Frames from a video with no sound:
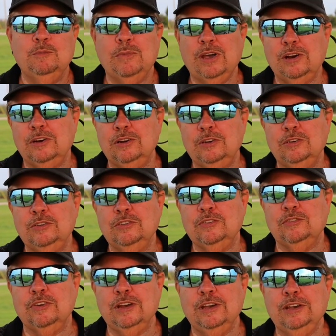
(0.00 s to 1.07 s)
better
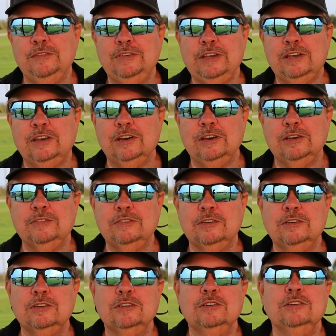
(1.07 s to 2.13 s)
used for heavy
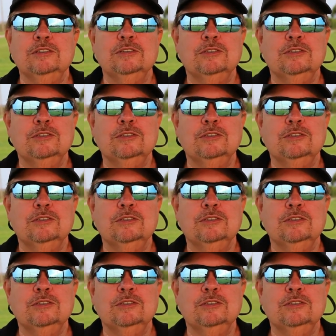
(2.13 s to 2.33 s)
cover